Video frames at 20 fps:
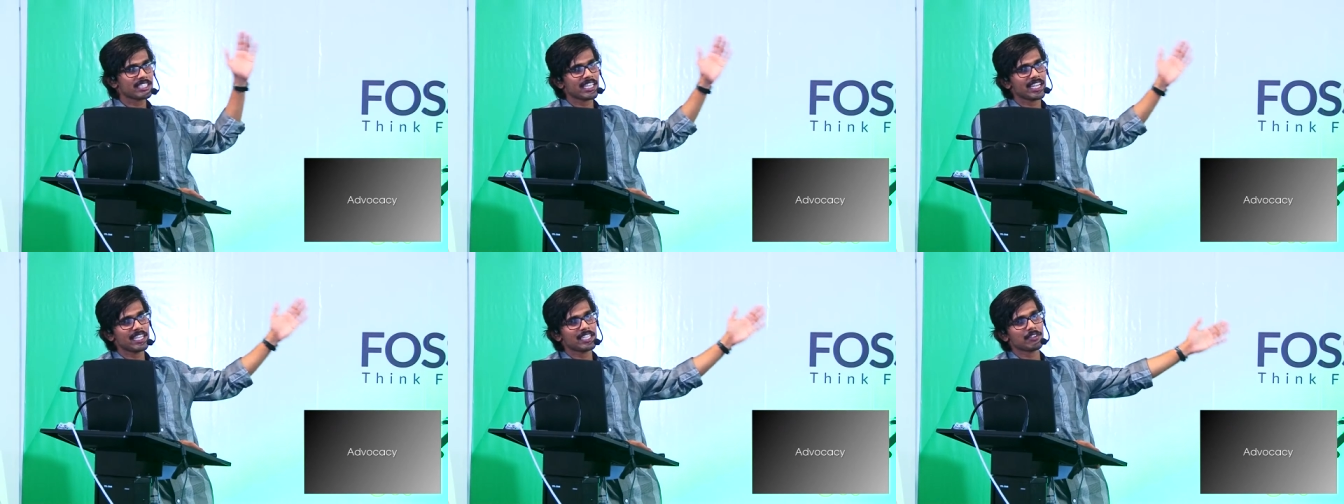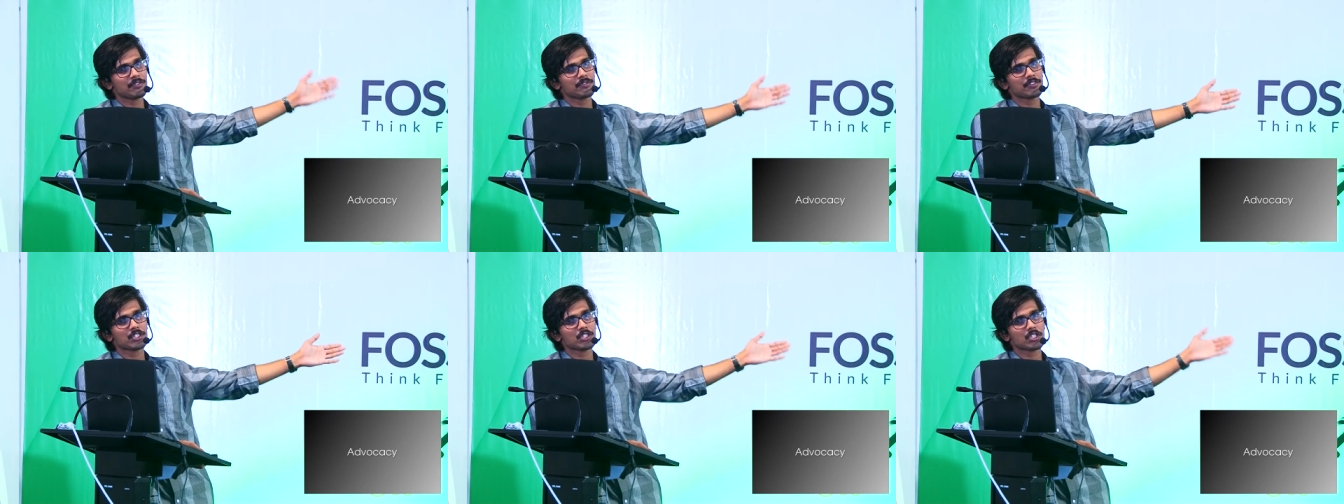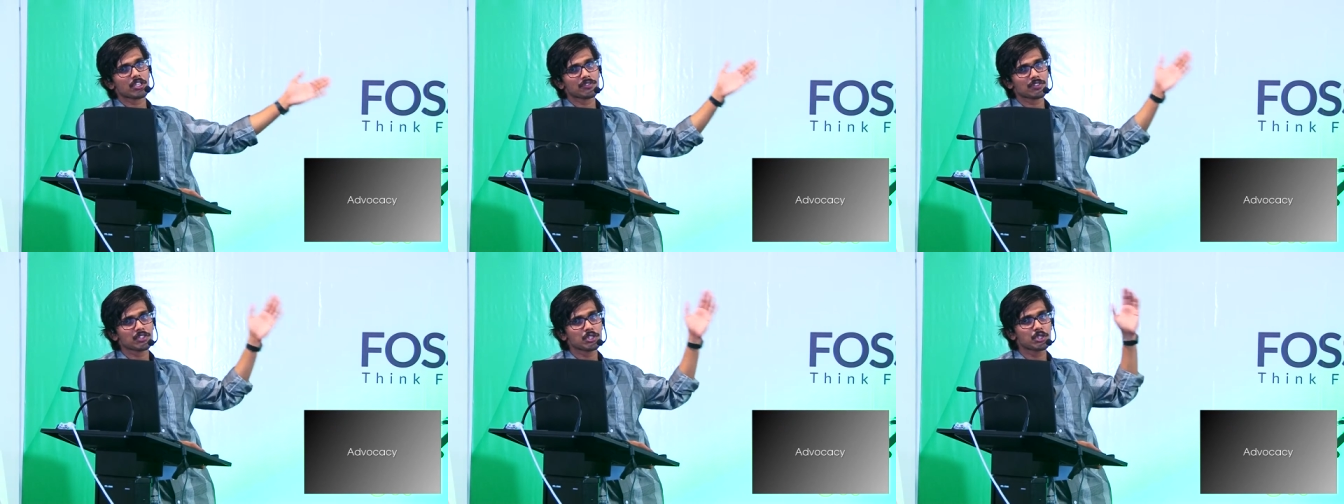the idea of free
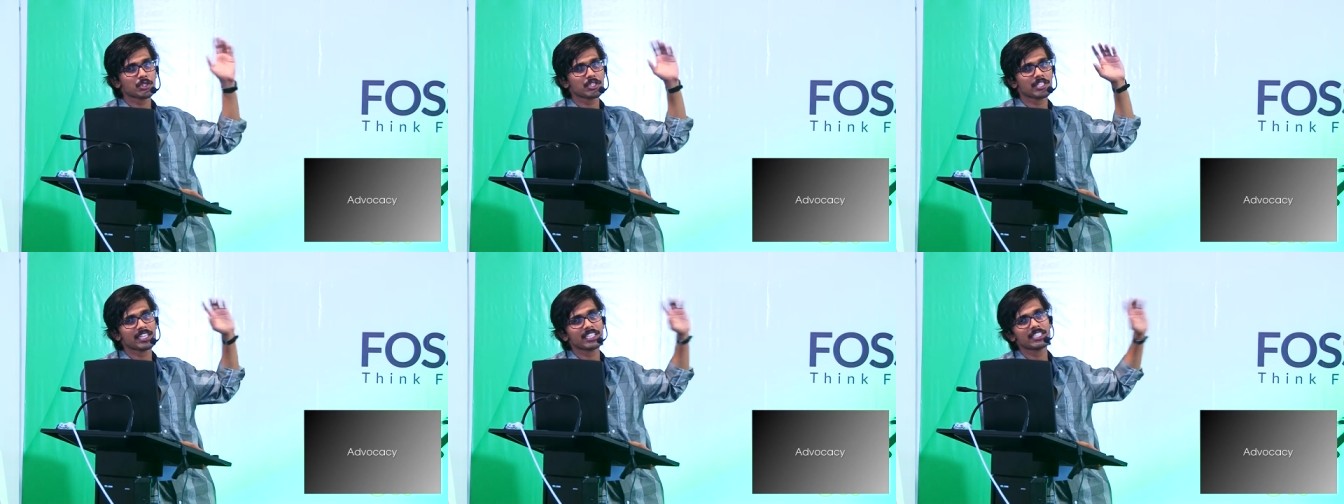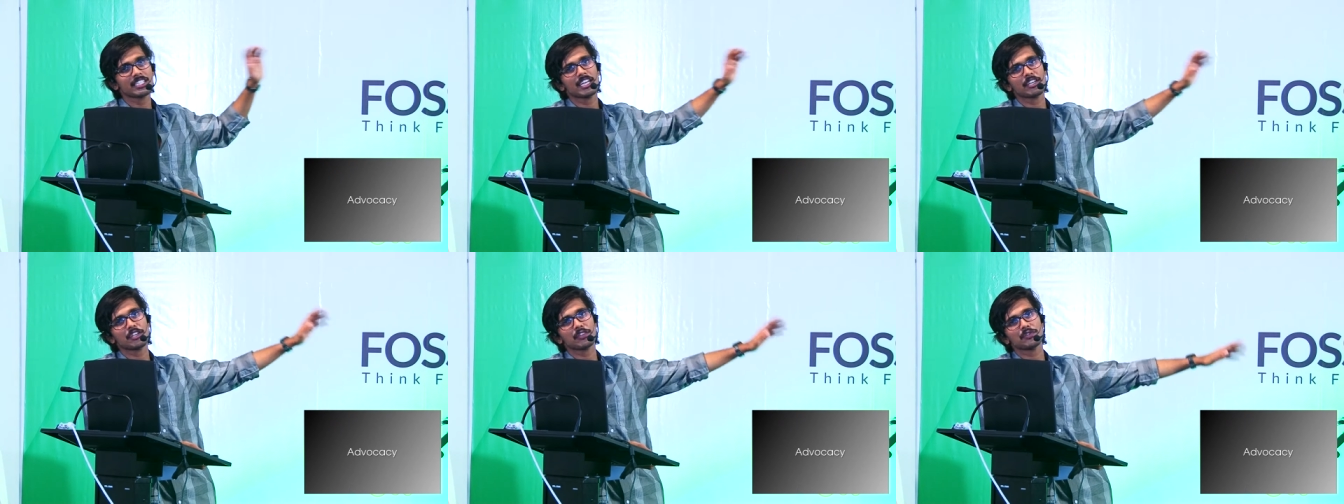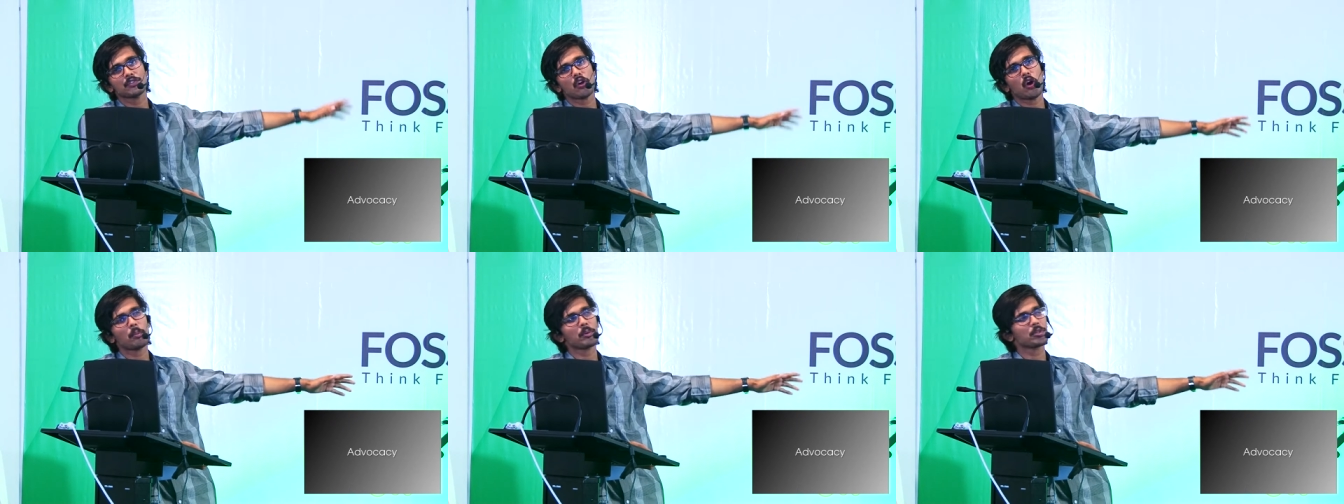software, to share the idea
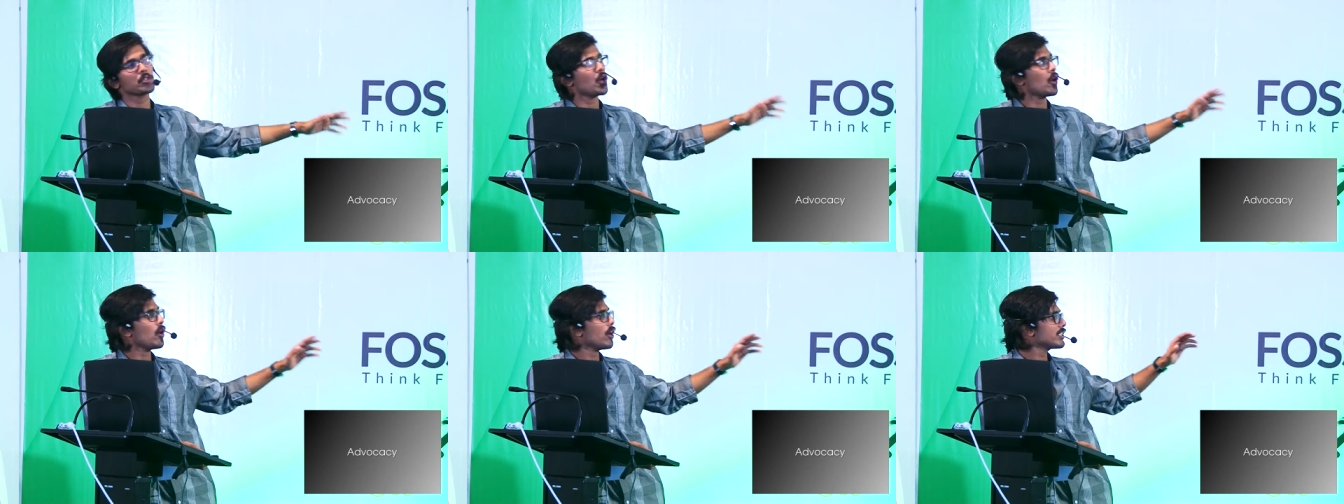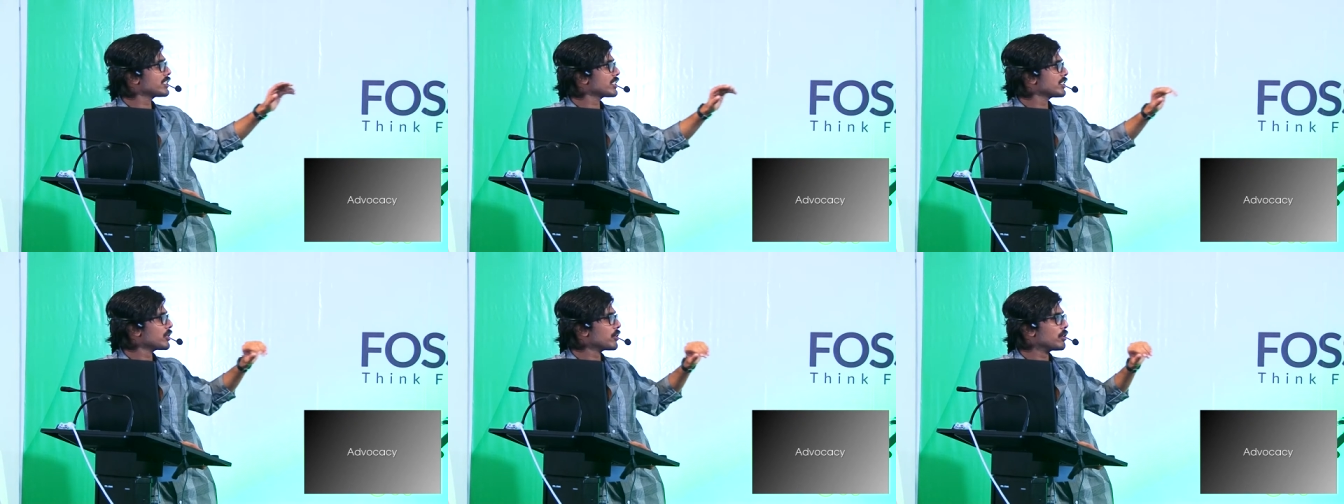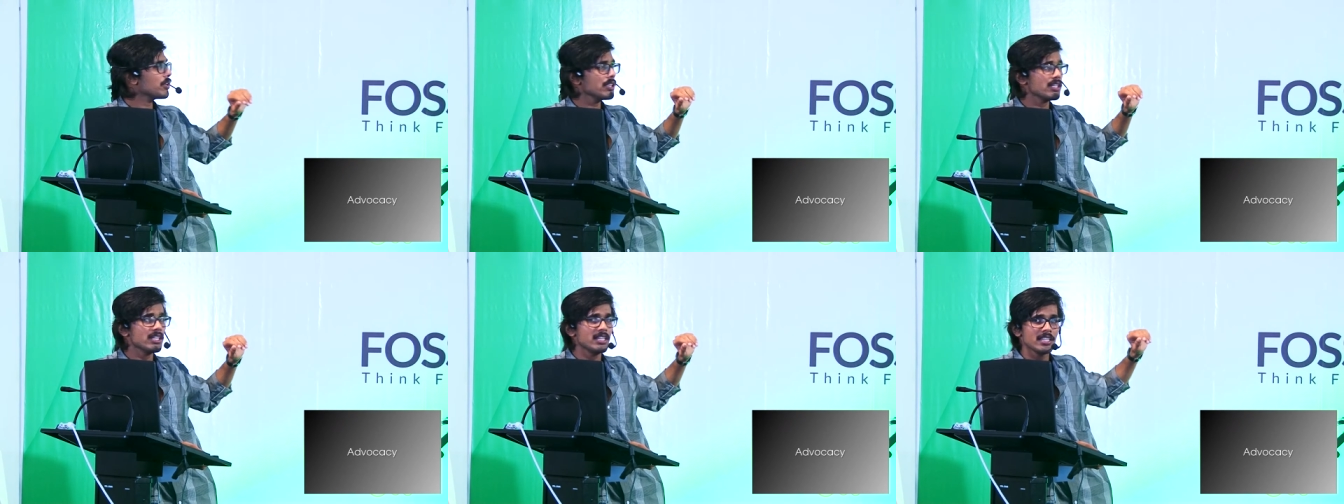of open knowledge and
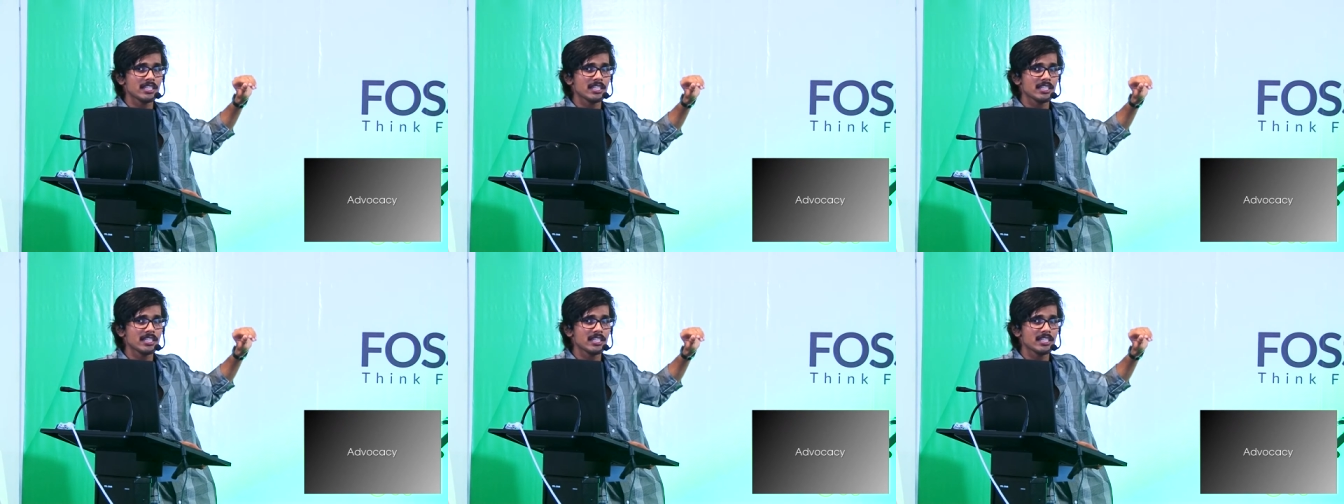all.